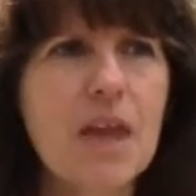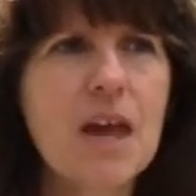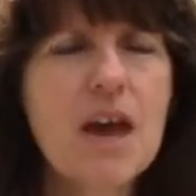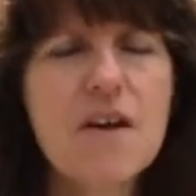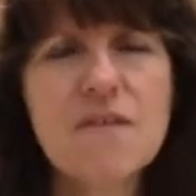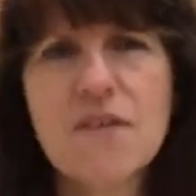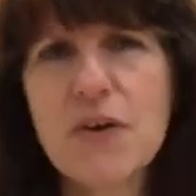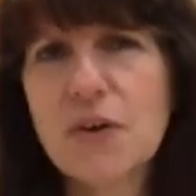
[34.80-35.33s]

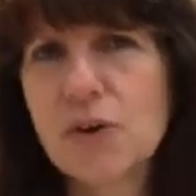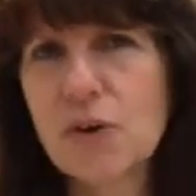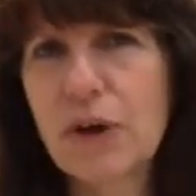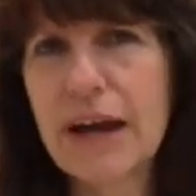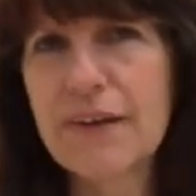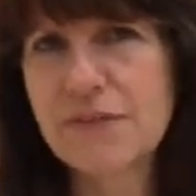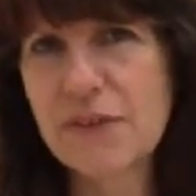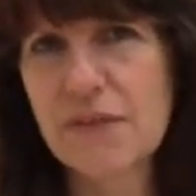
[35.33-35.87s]

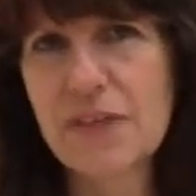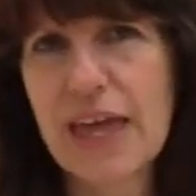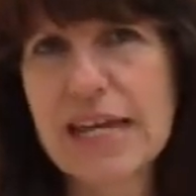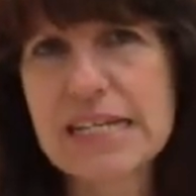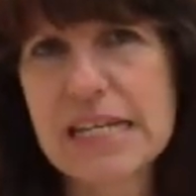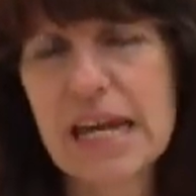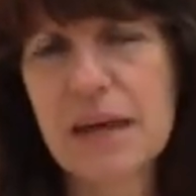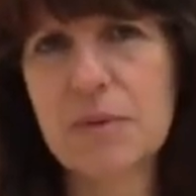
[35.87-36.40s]
photographs of that
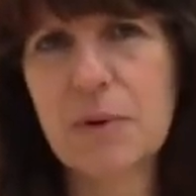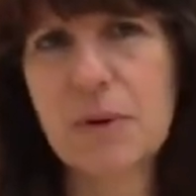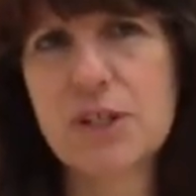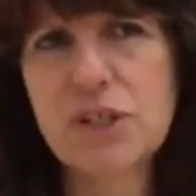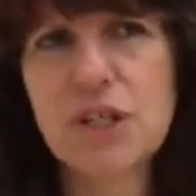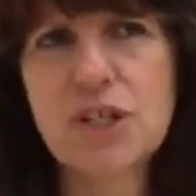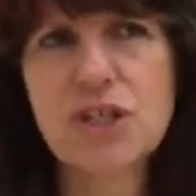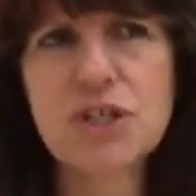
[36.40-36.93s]
time, I want
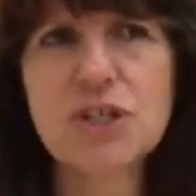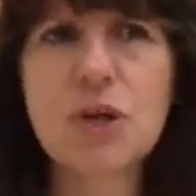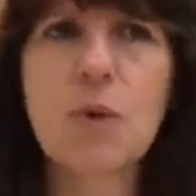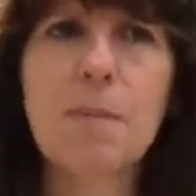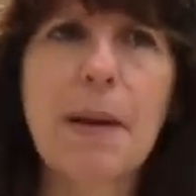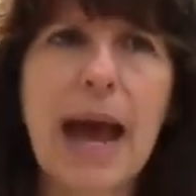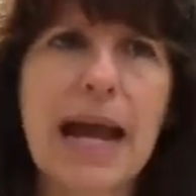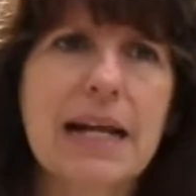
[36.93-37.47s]
you to just go
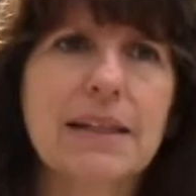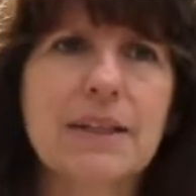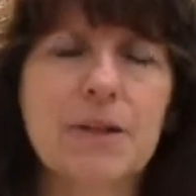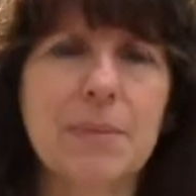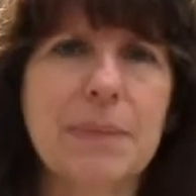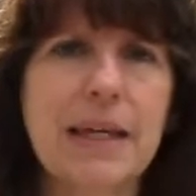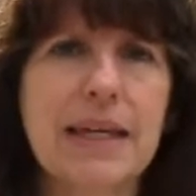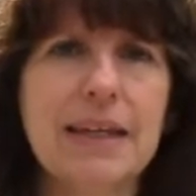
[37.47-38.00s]
back a little
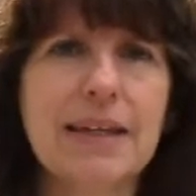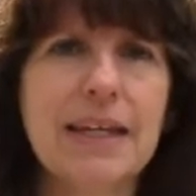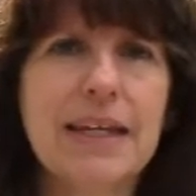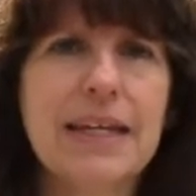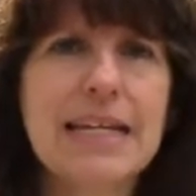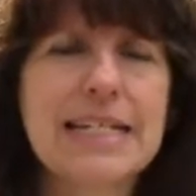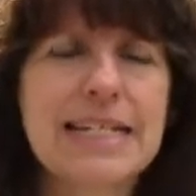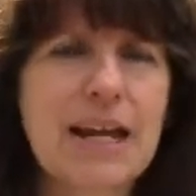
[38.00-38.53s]
bit
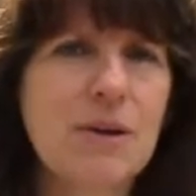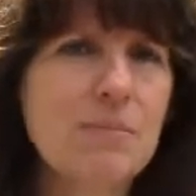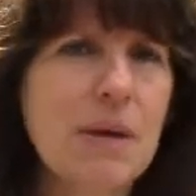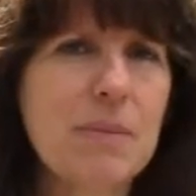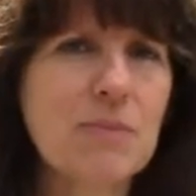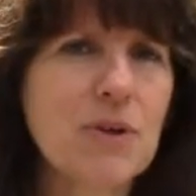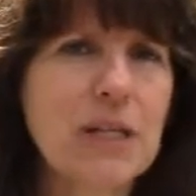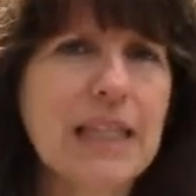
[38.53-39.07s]
down
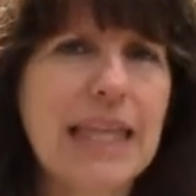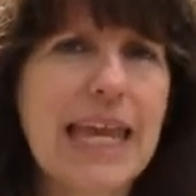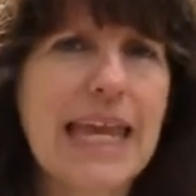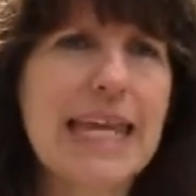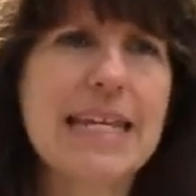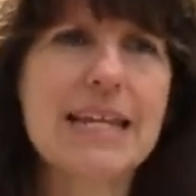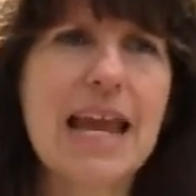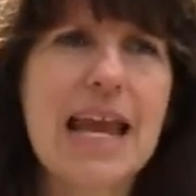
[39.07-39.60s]
memory
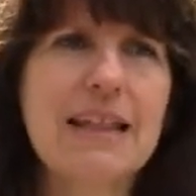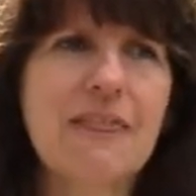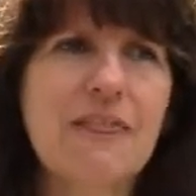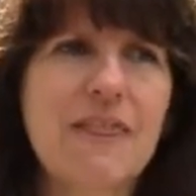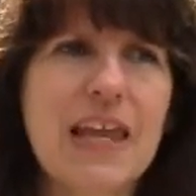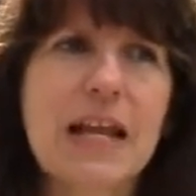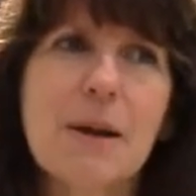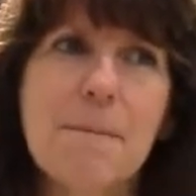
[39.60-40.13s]
lane and
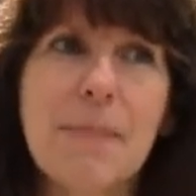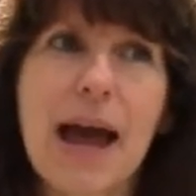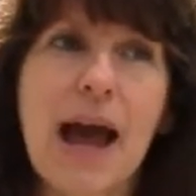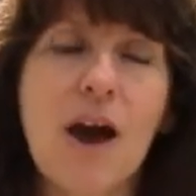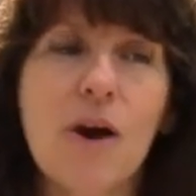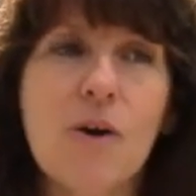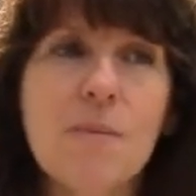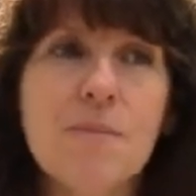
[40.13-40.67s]
think
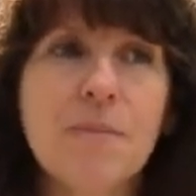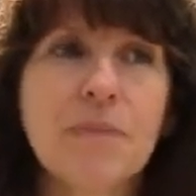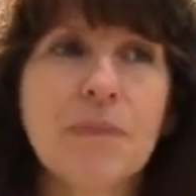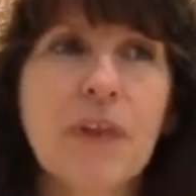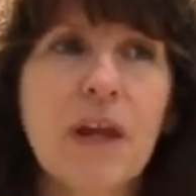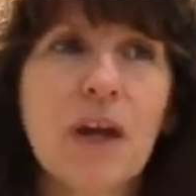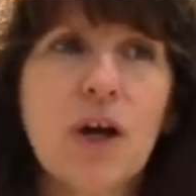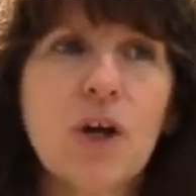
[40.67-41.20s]
about
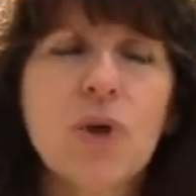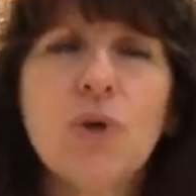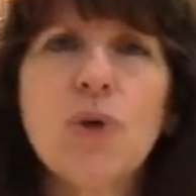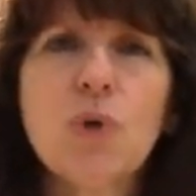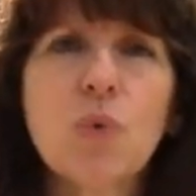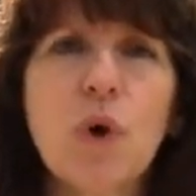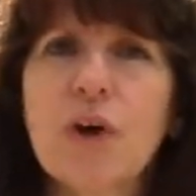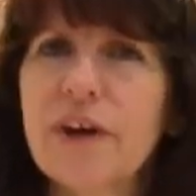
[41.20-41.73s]
who
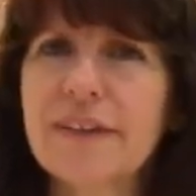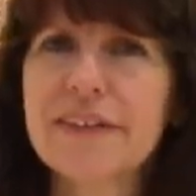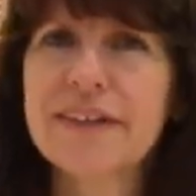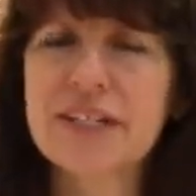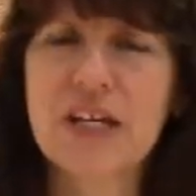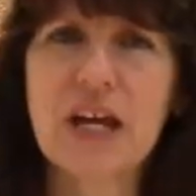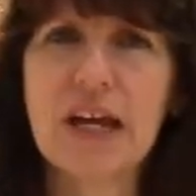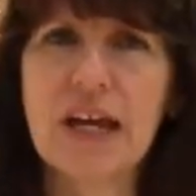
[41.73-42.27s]
you were at the
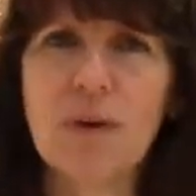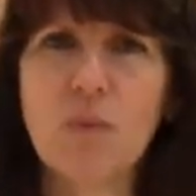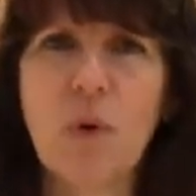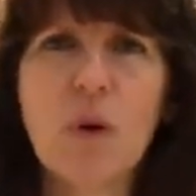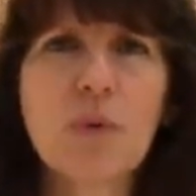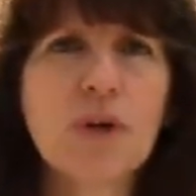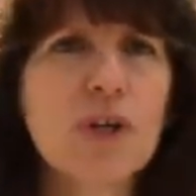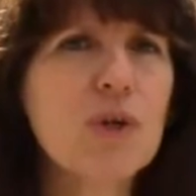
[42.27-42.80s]
time.
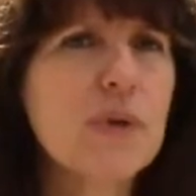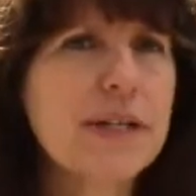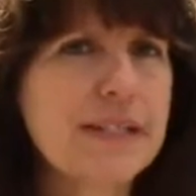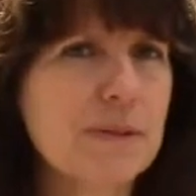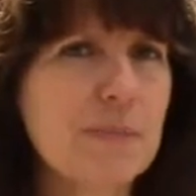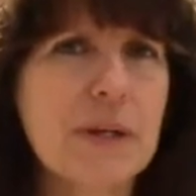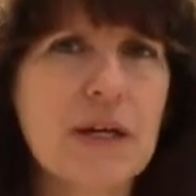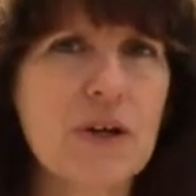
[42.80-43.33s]
What were you
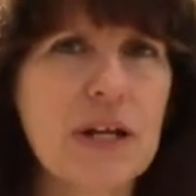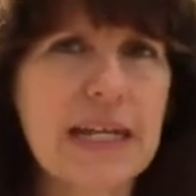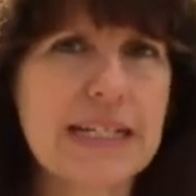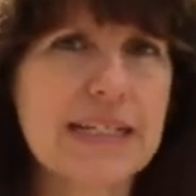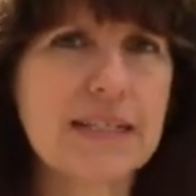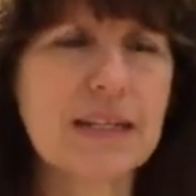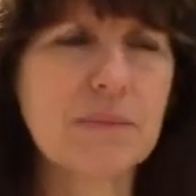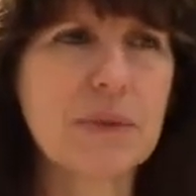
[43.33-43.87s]

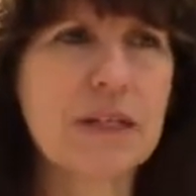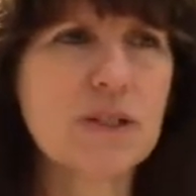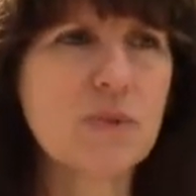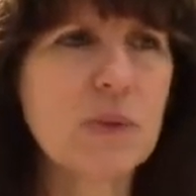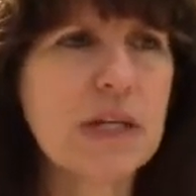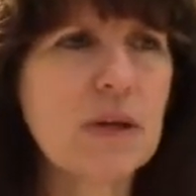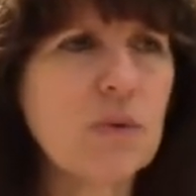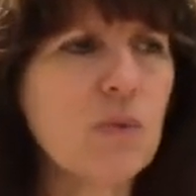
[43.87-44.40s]
experiencing? Because
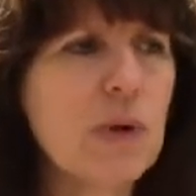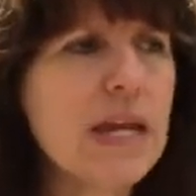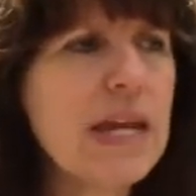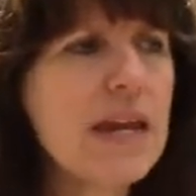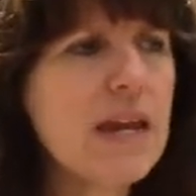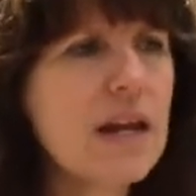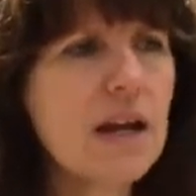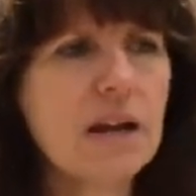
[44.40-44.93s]
we
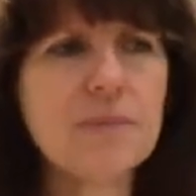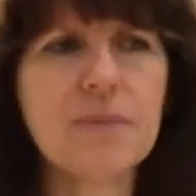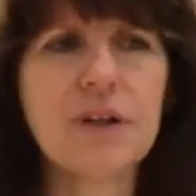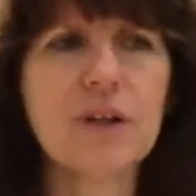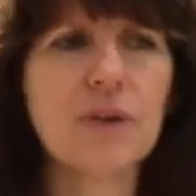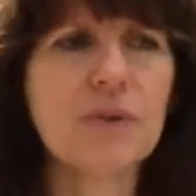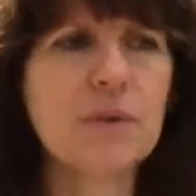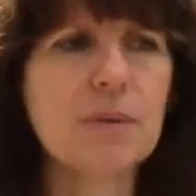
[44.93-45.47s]

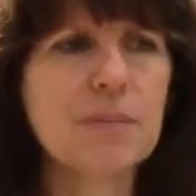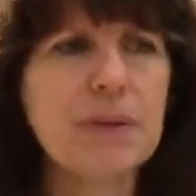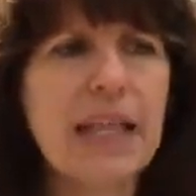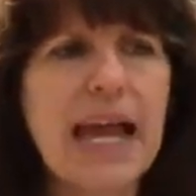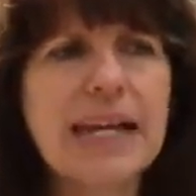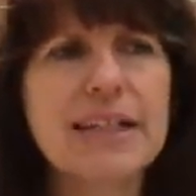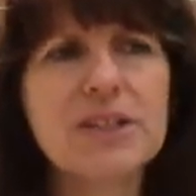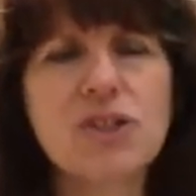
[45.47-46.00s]
the
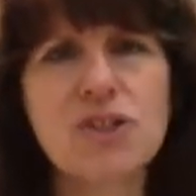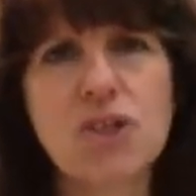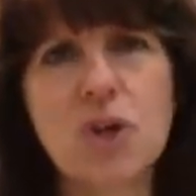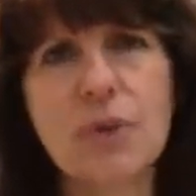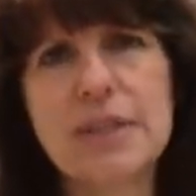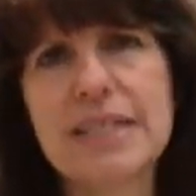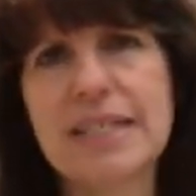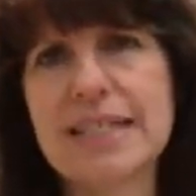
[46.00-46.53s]
planets show
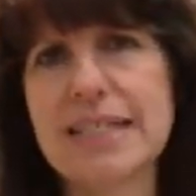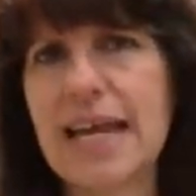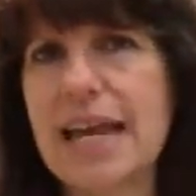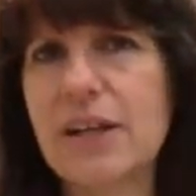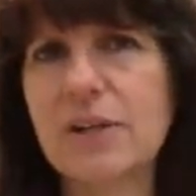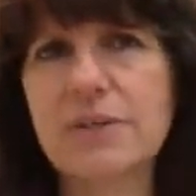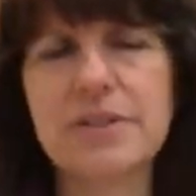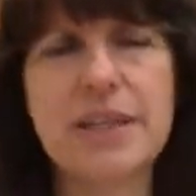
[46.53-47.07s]
us the
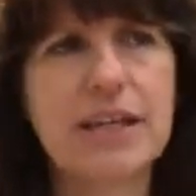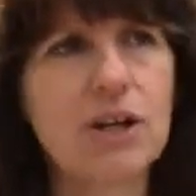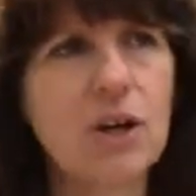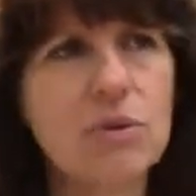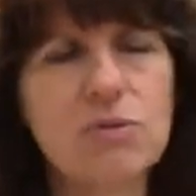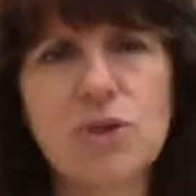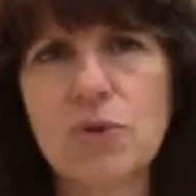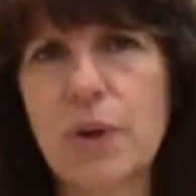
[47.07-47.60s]
cycles. They
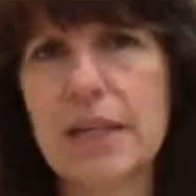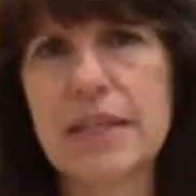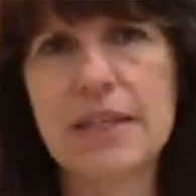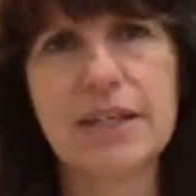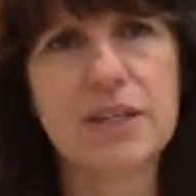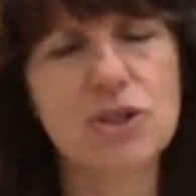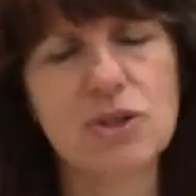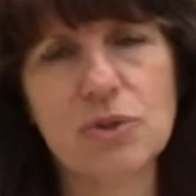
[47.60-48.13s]
don't do
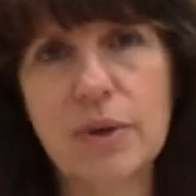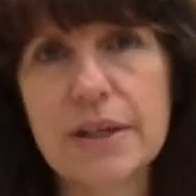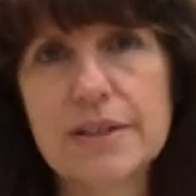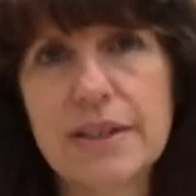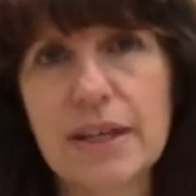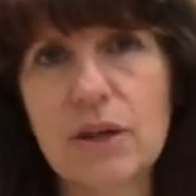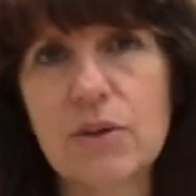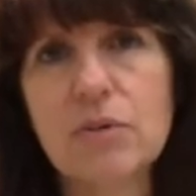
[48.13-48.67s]
anything to us.
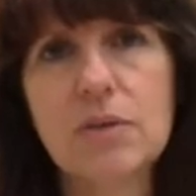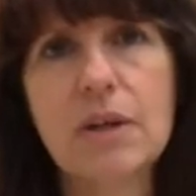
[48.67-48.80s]
They don't